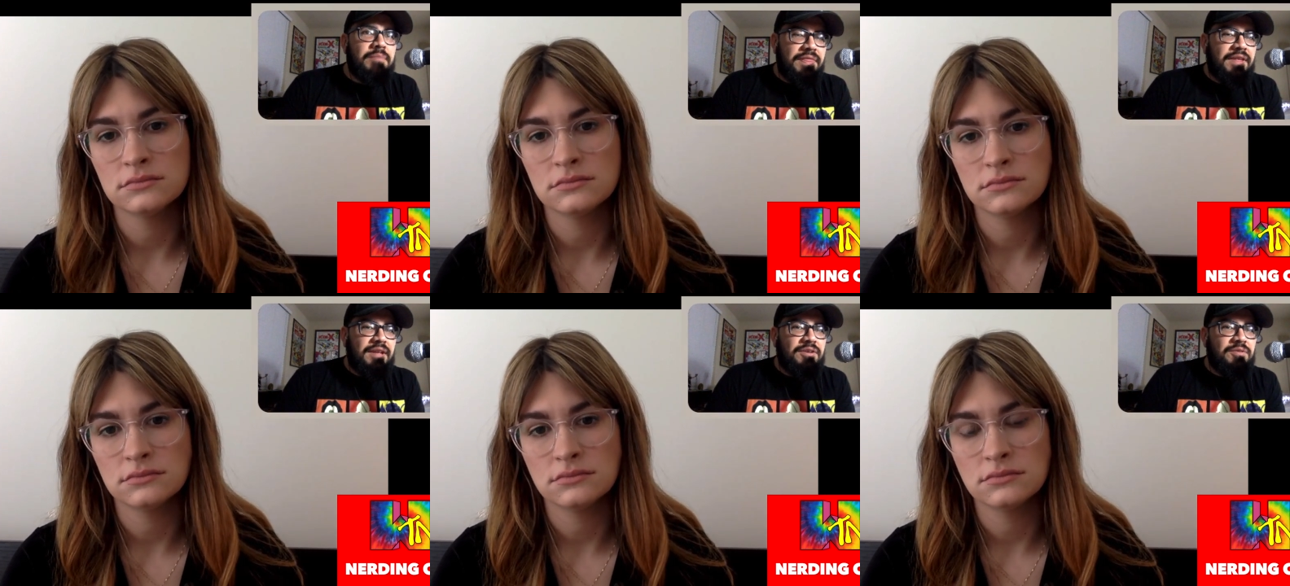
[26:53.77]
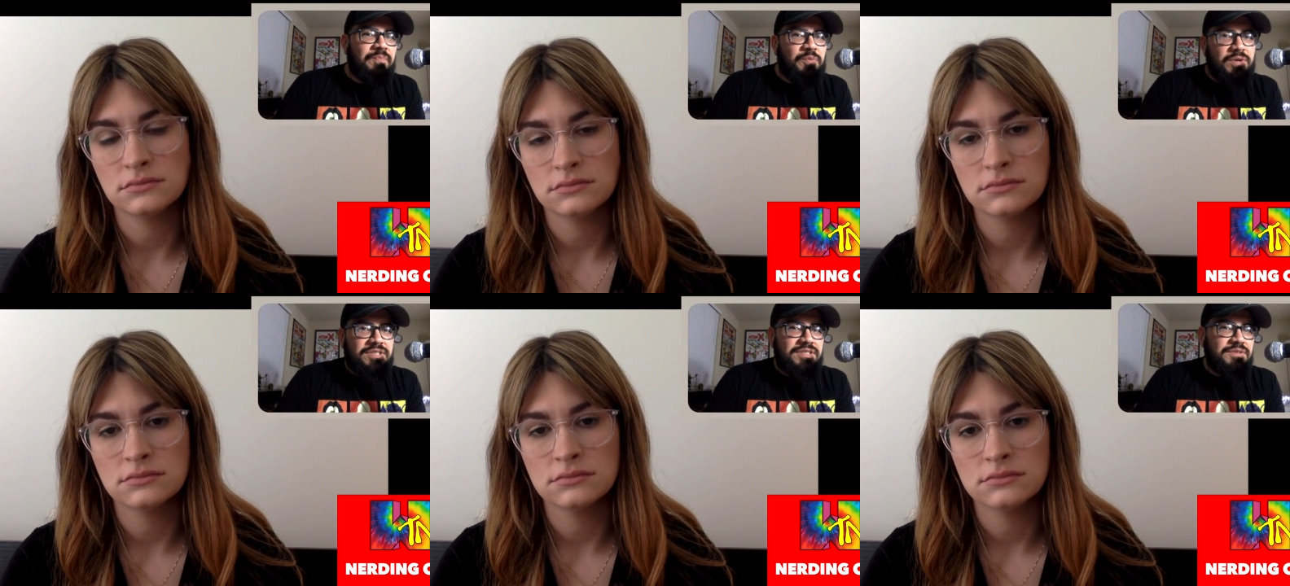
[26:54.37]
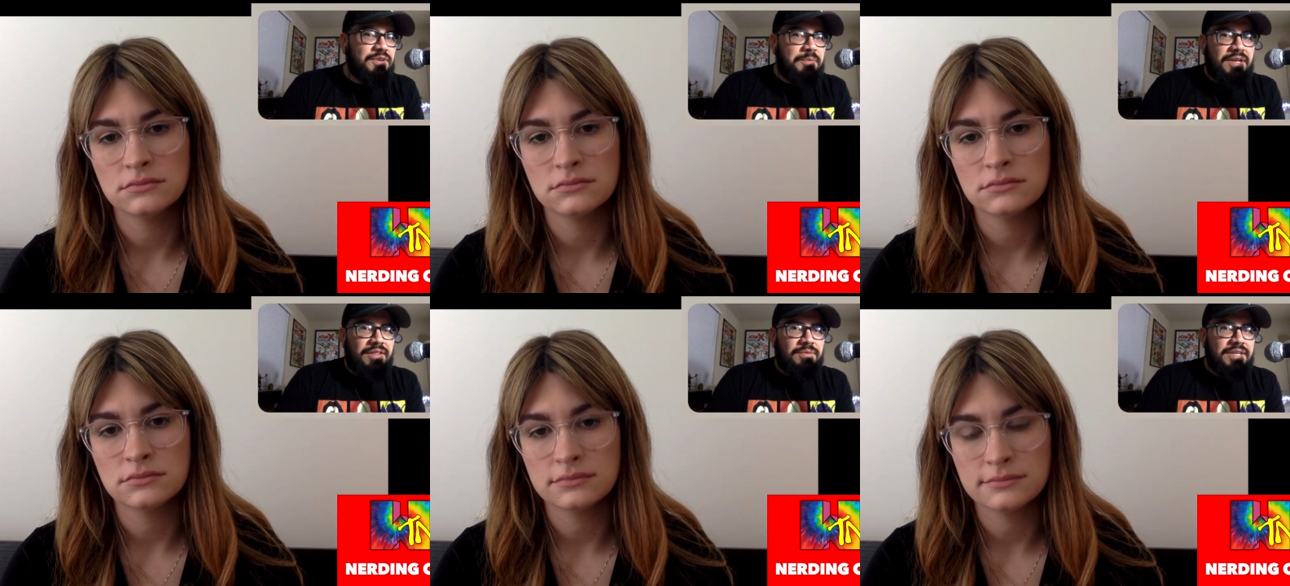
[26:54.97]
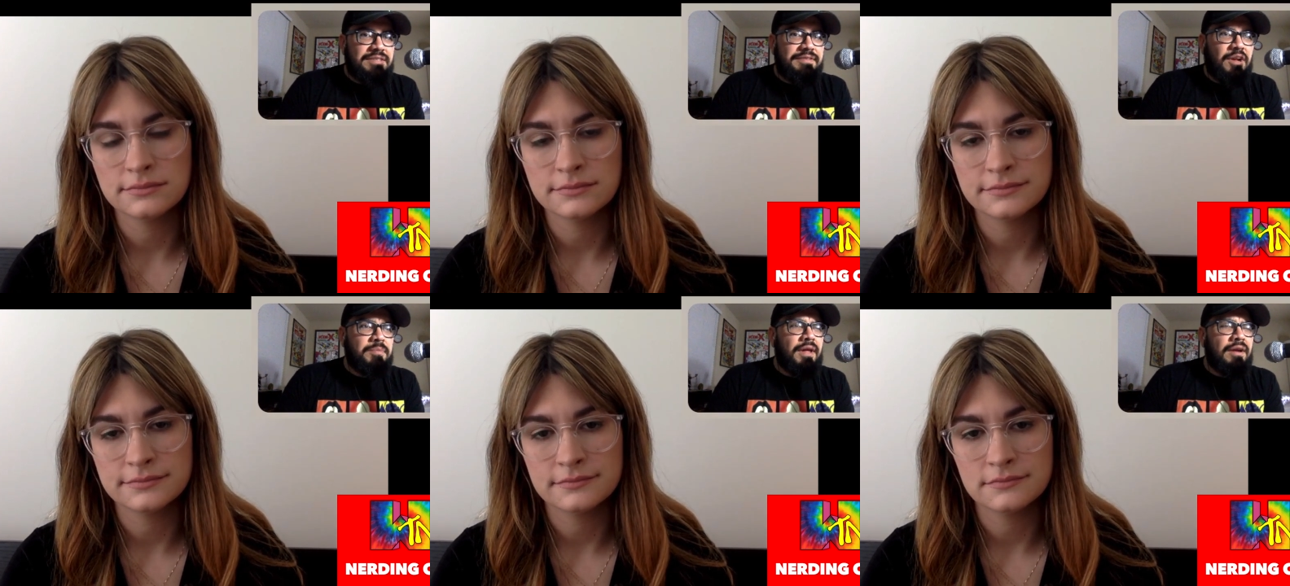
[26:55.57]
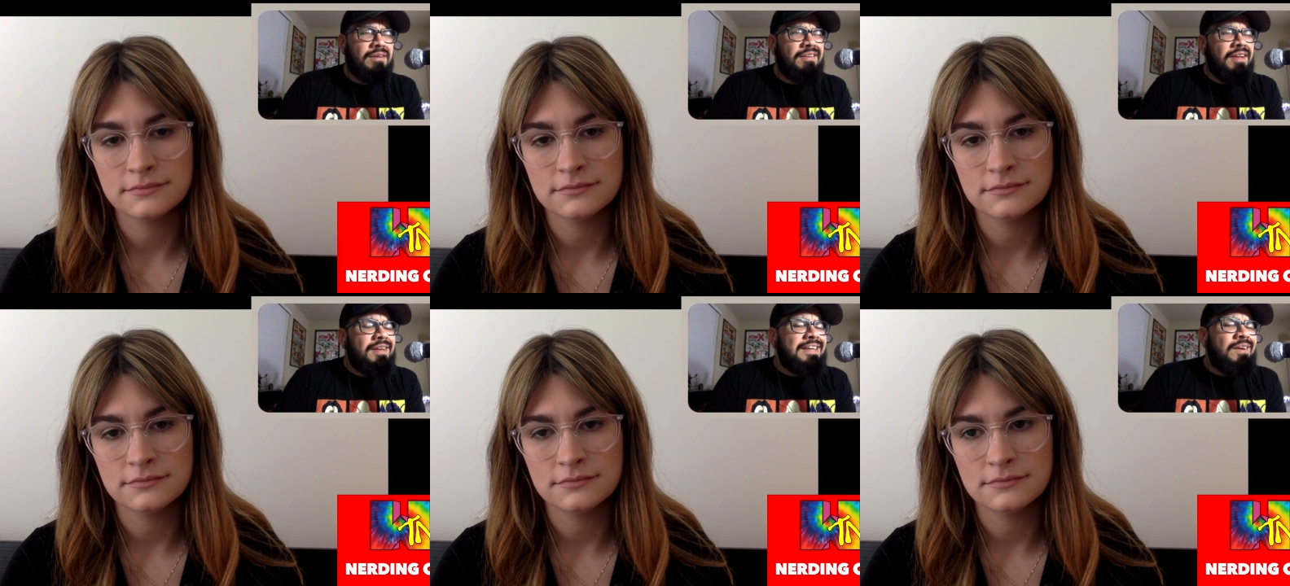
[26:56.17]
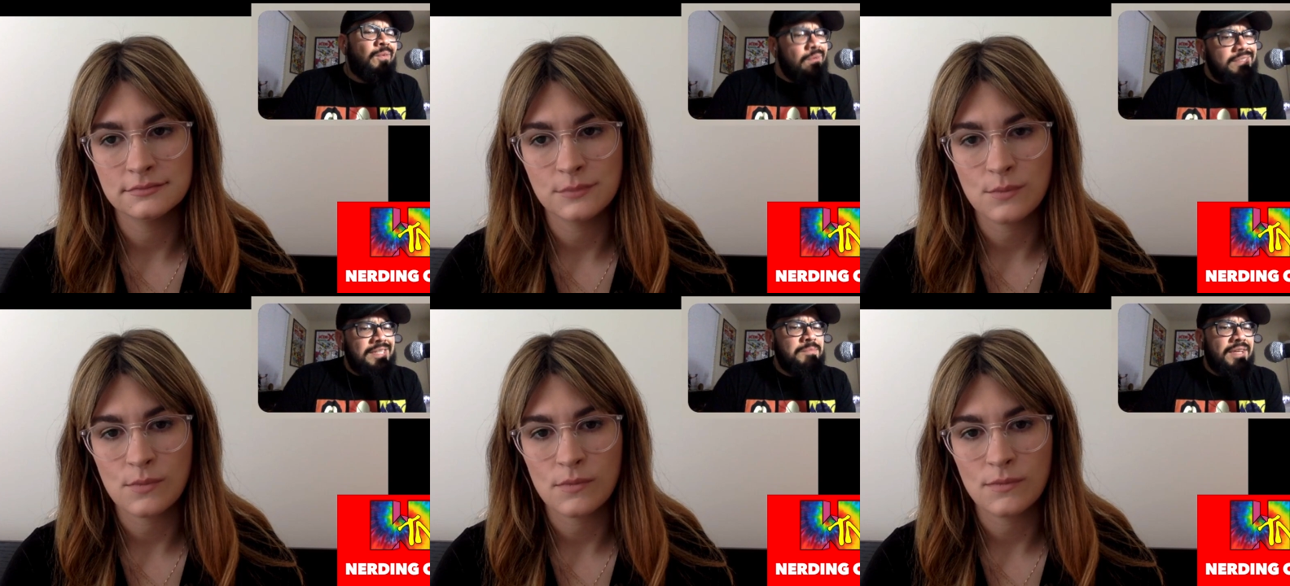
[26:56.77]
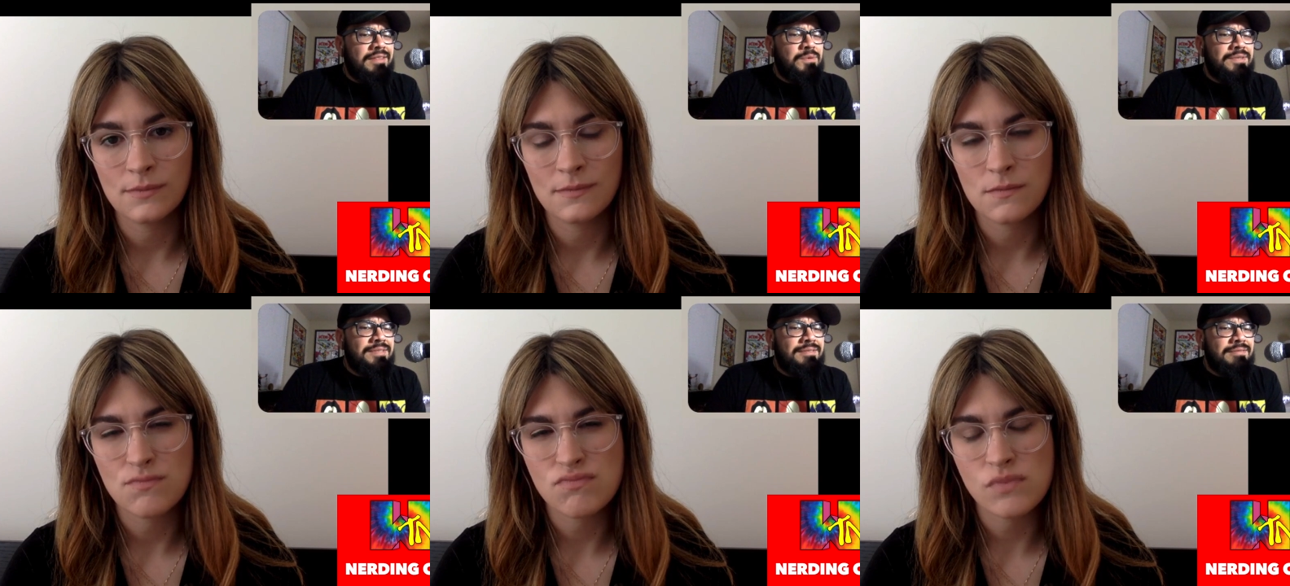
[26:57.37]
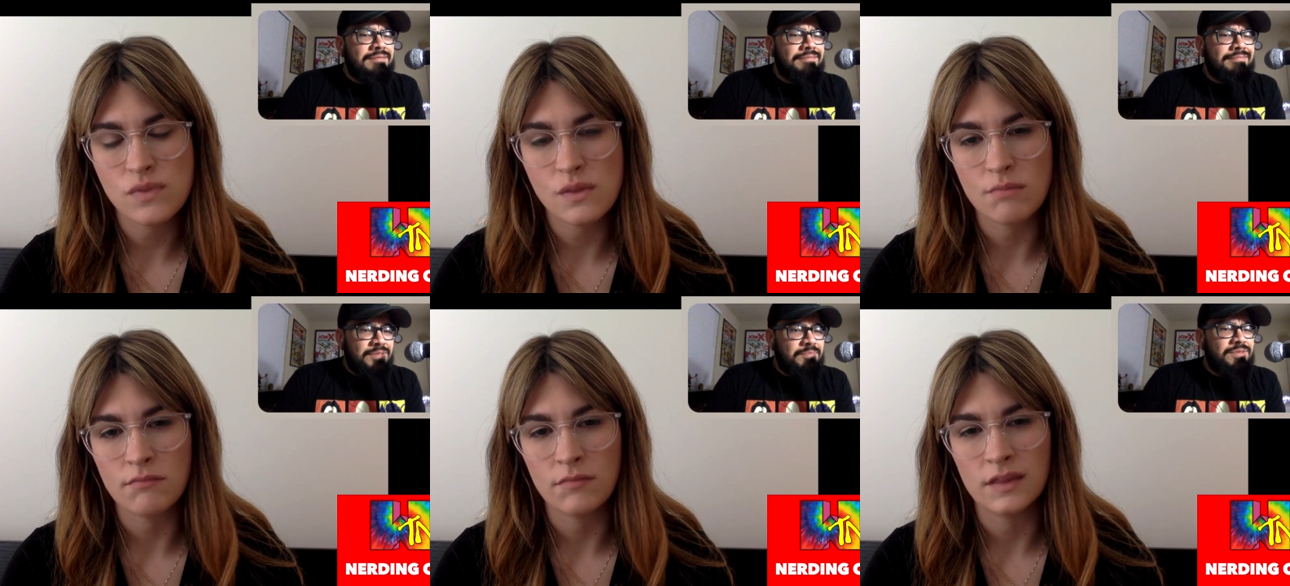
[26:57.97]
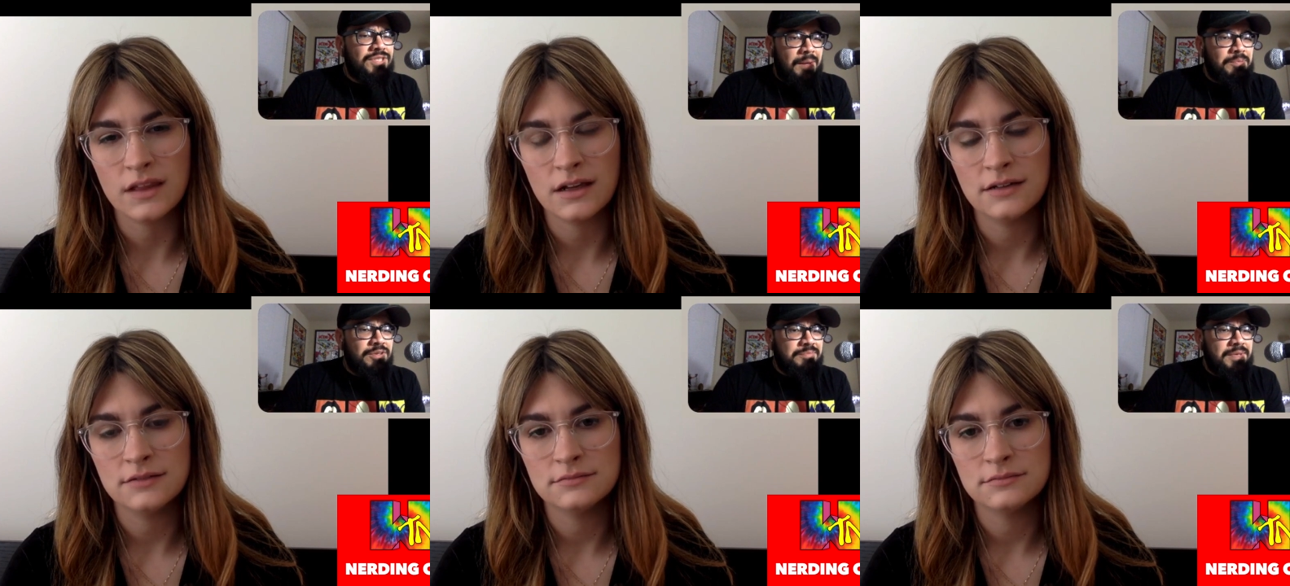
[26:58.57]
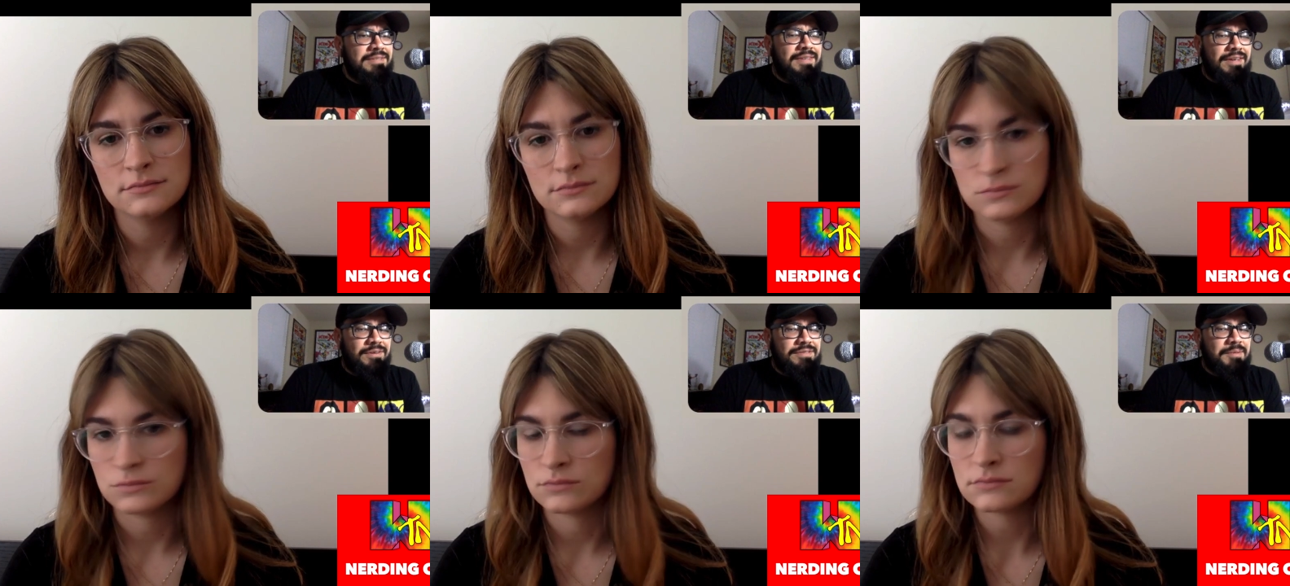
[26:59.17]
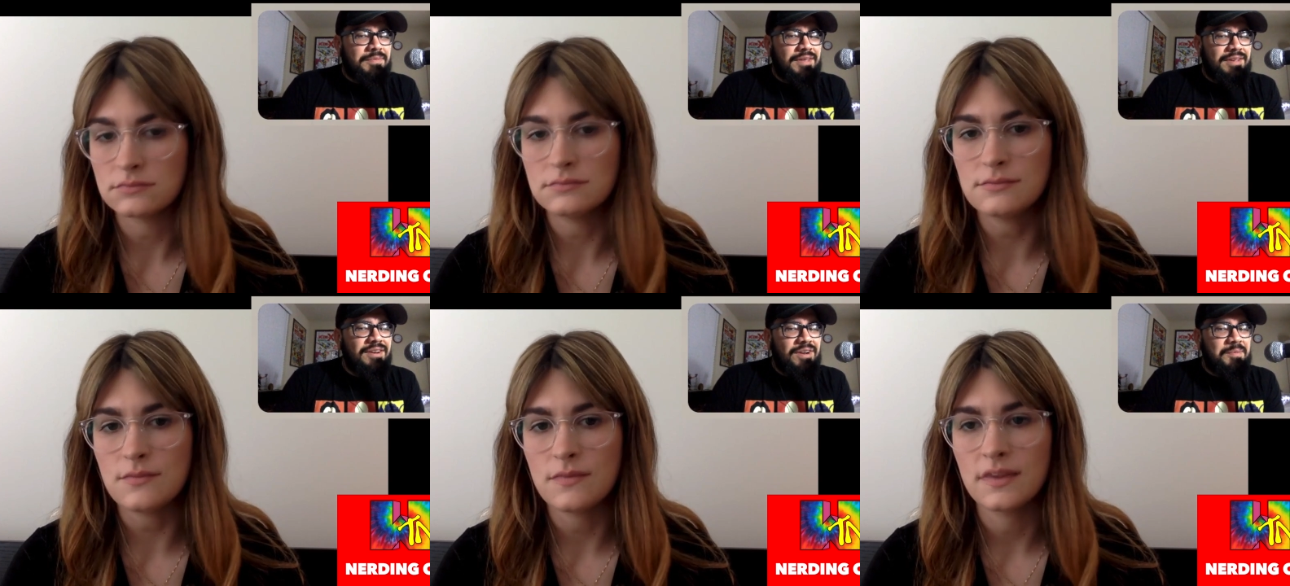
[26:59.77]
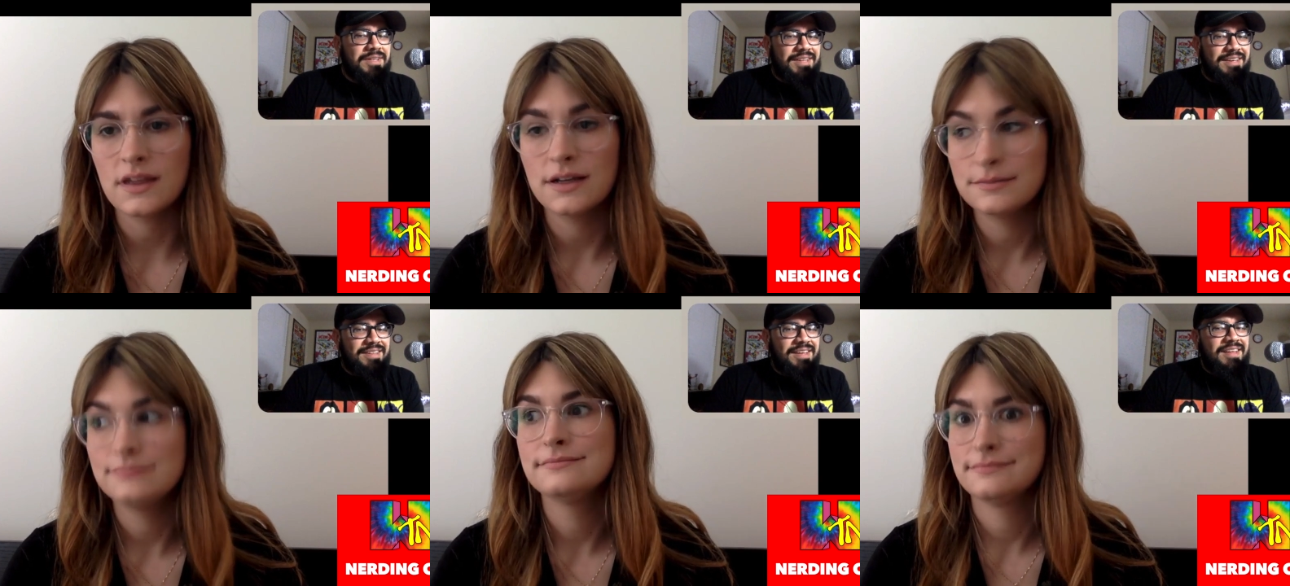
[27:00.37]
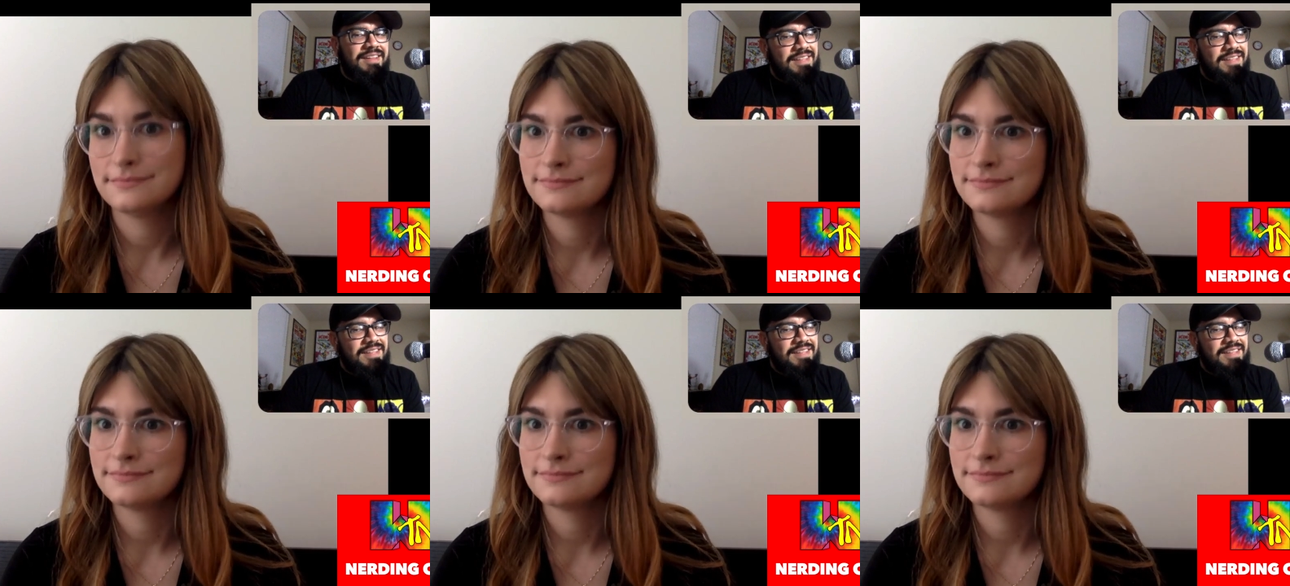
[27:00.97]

Speaker 1: But then once you fill me in on the rest of it, I'd be like, well, it seems like there was some chapters missing or something. You know what I mean? Like